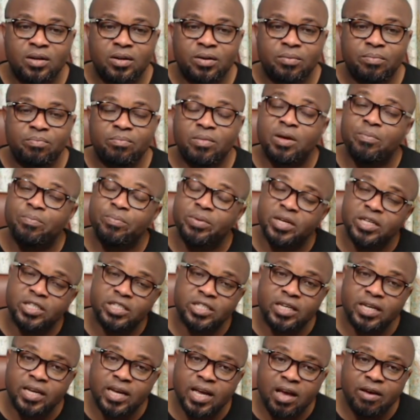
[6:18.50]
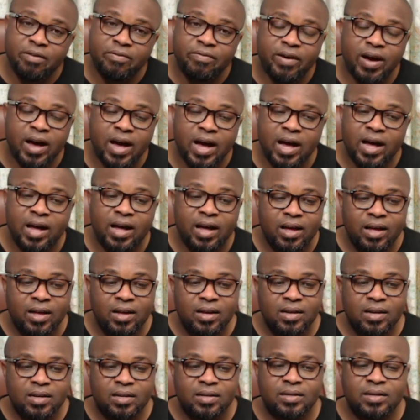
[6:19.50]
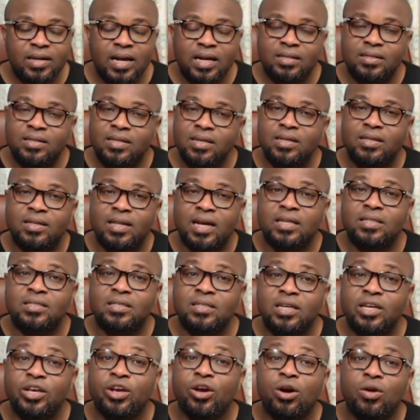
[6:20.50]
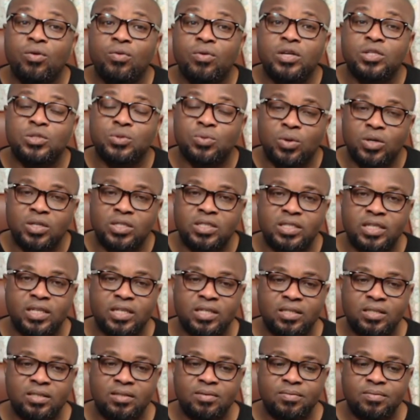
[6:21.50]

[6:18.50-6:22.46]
Maybe she gave her that thing that he always wanted.